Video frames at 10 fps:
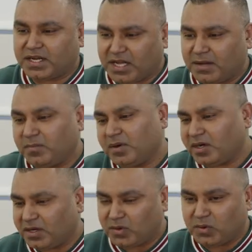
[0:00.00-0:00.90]
I come
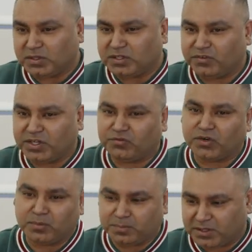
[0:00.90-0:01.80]
all the way
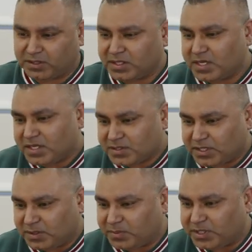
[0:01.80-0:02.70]
from the
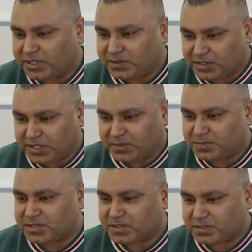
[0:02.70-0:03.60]
Sunbury
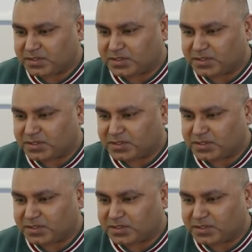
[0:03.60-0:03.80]
Thames.